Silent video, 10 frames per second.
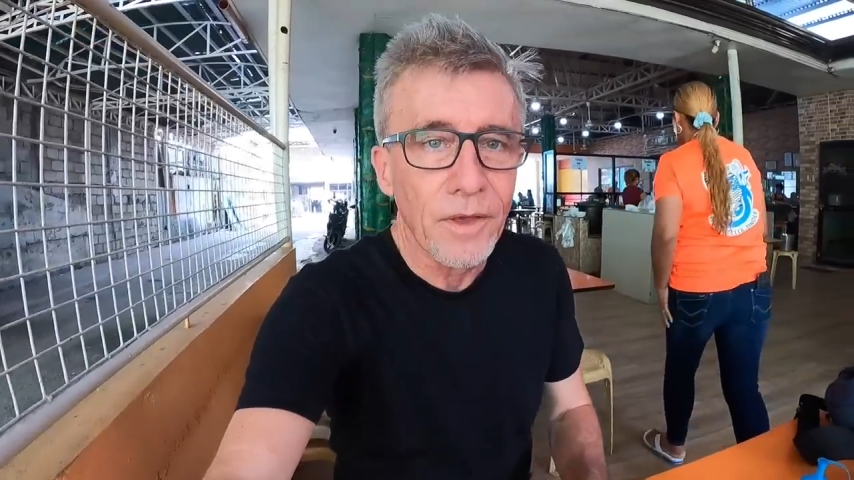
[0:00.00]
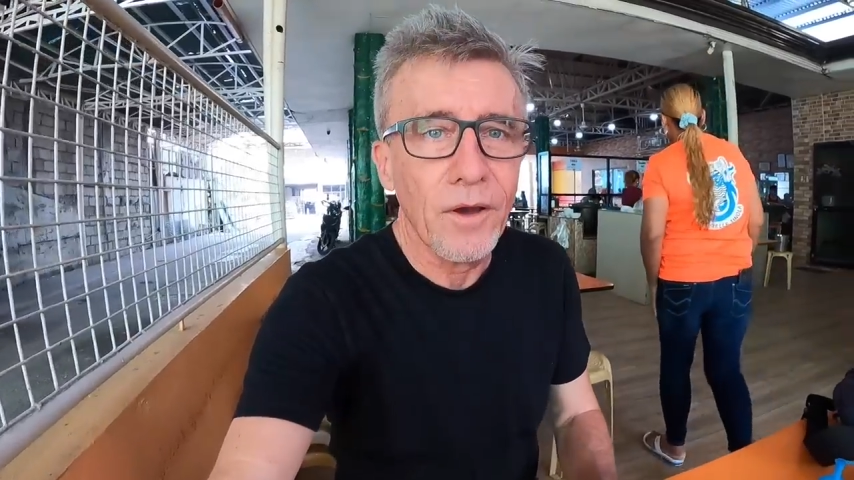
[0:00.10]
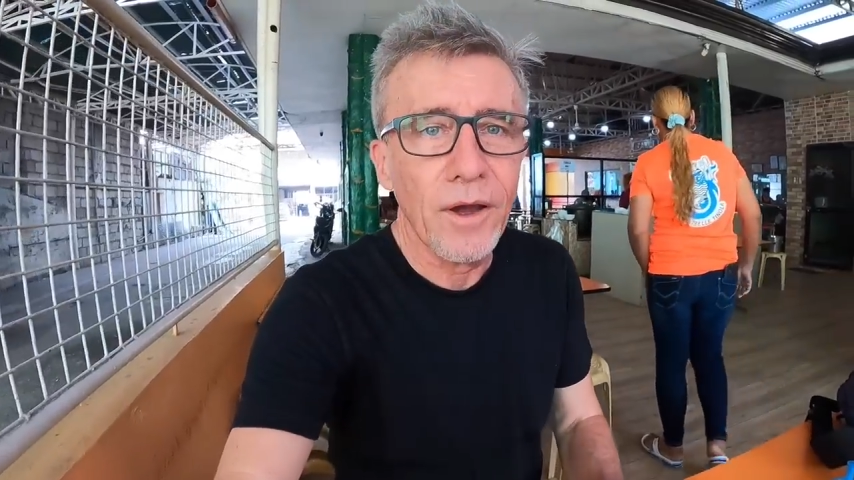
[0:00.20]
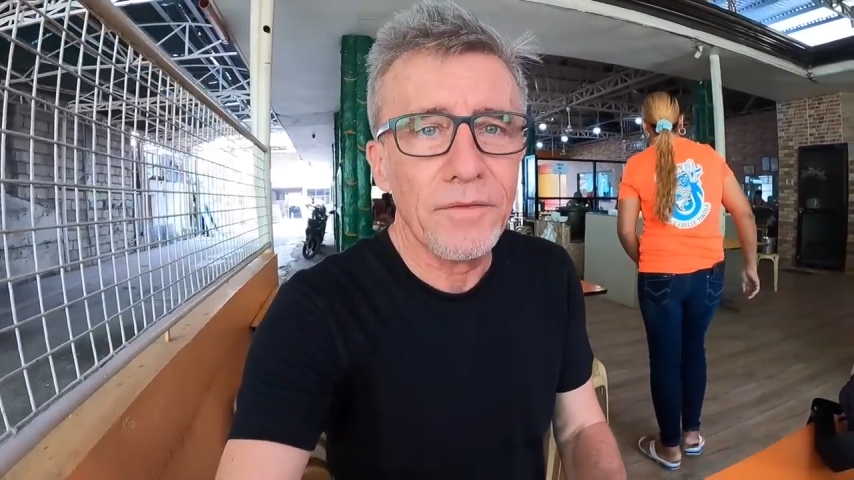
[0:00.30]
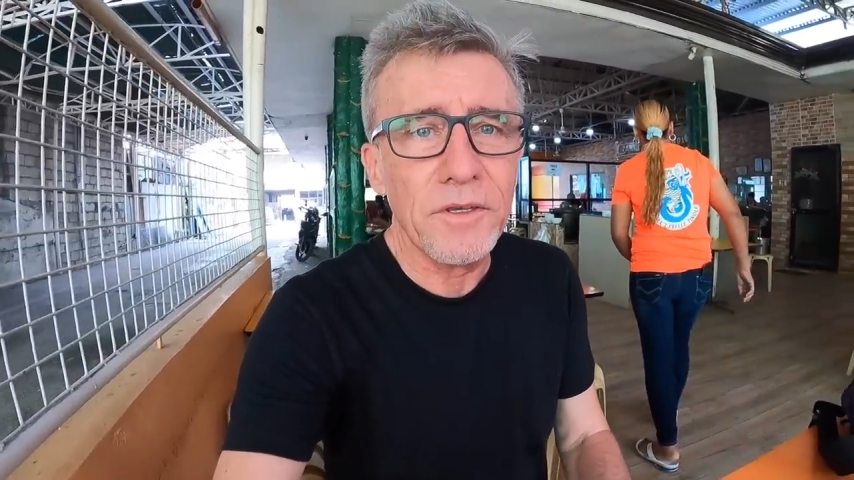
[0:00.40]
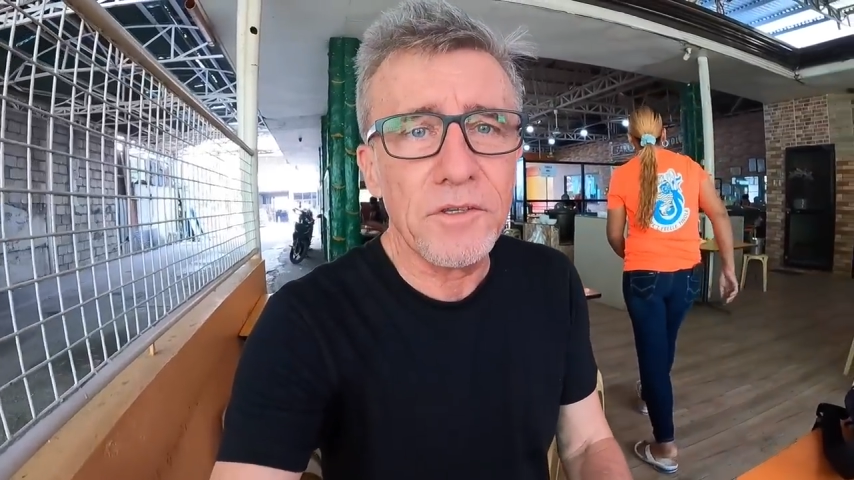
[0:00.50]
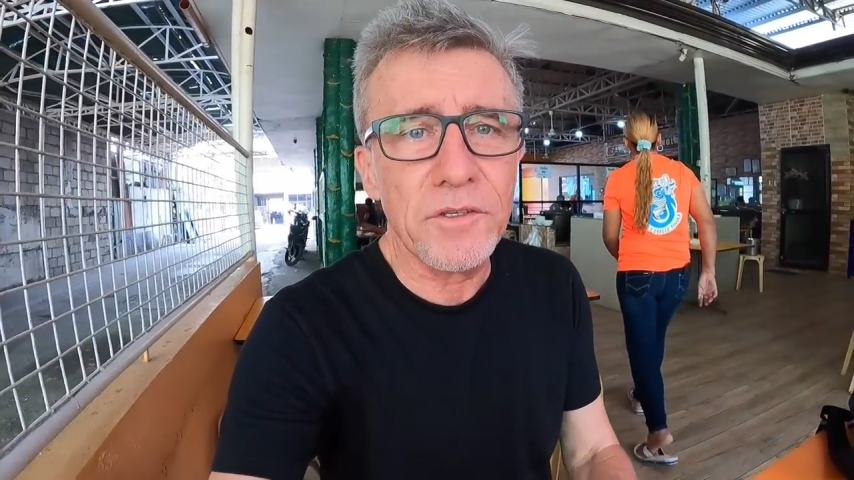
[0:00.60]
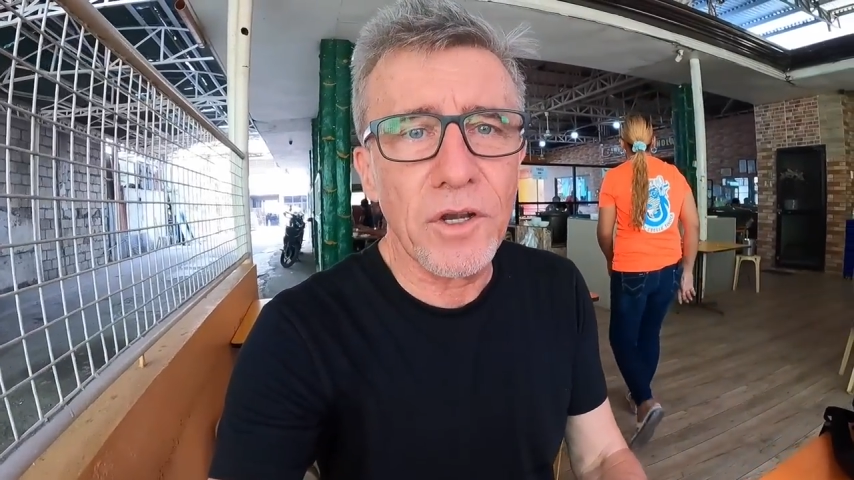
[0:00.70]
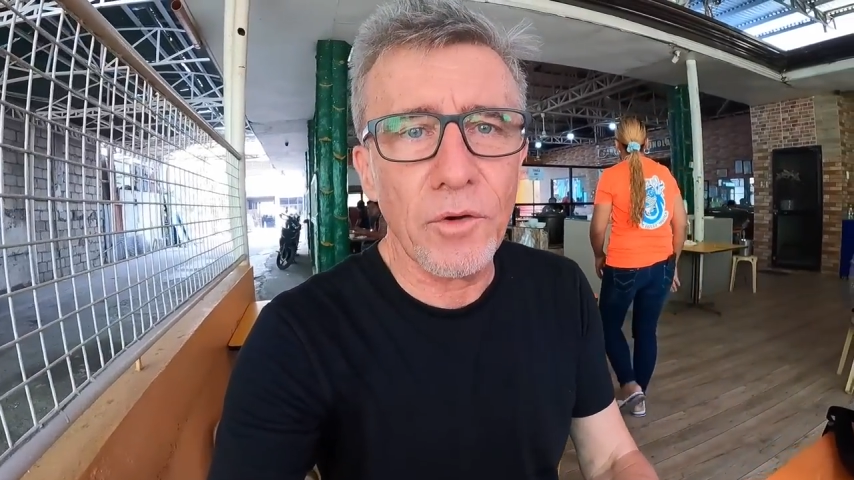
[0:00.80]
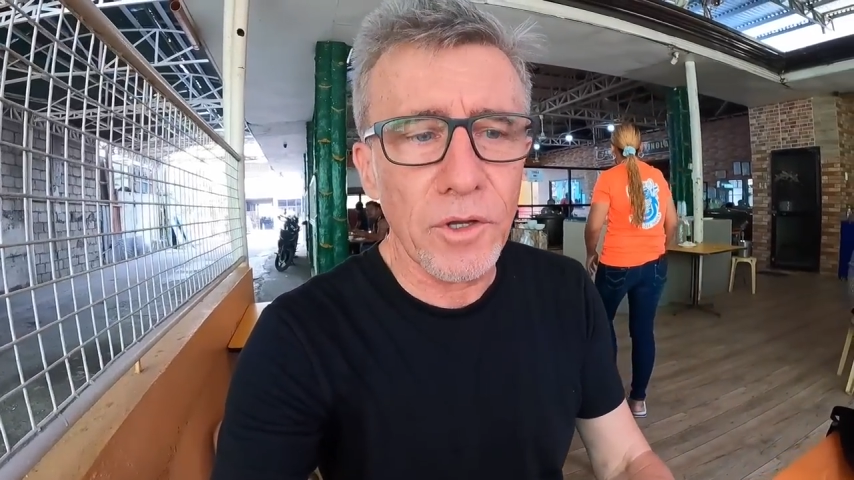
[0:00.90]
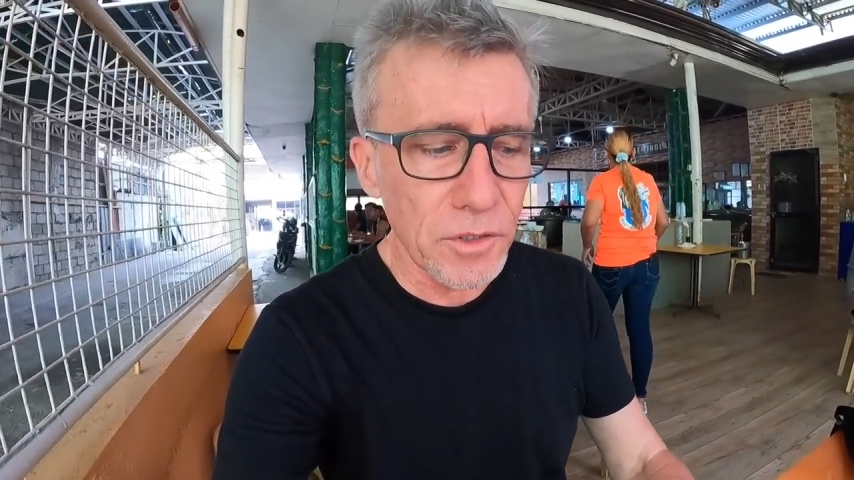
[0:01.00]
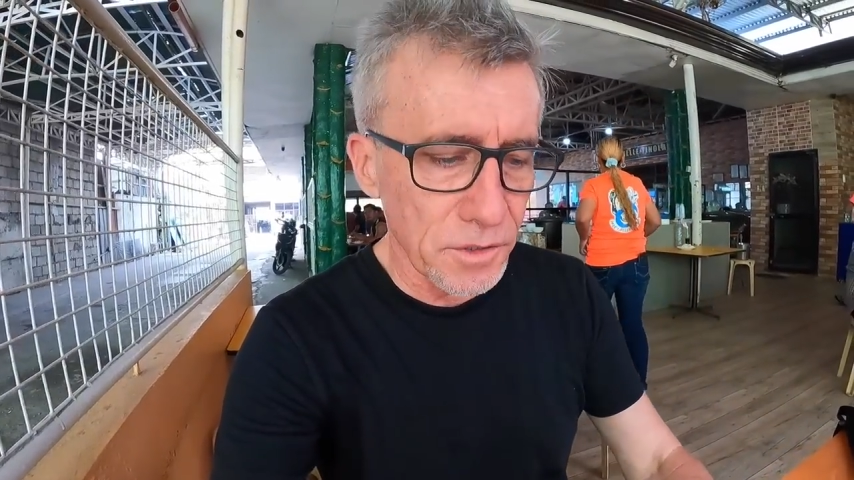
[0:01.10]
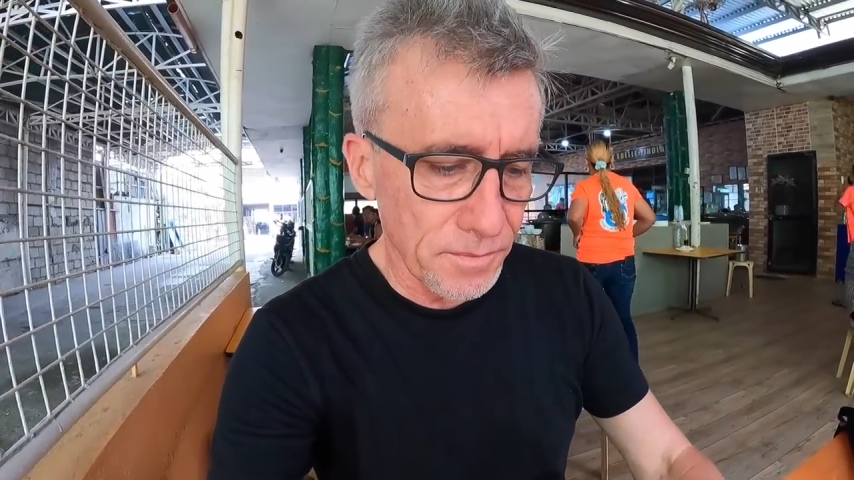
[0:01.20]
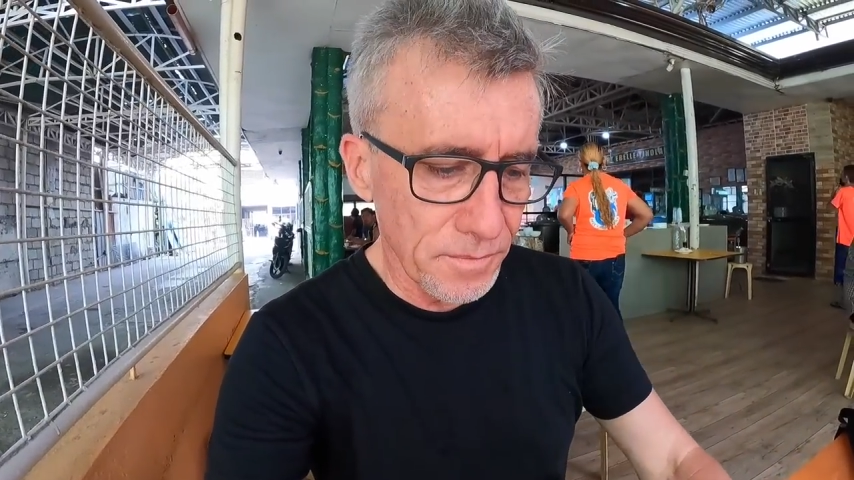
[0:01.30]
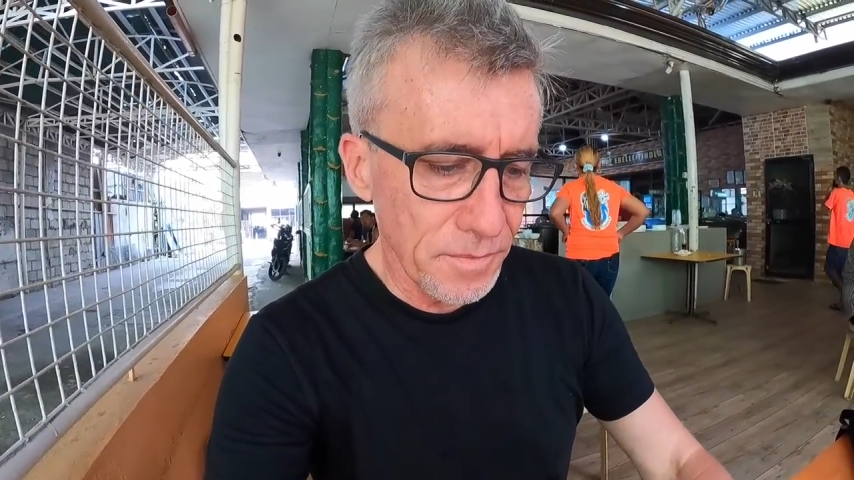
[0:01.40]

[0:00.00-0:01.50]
All right, this is the grilled,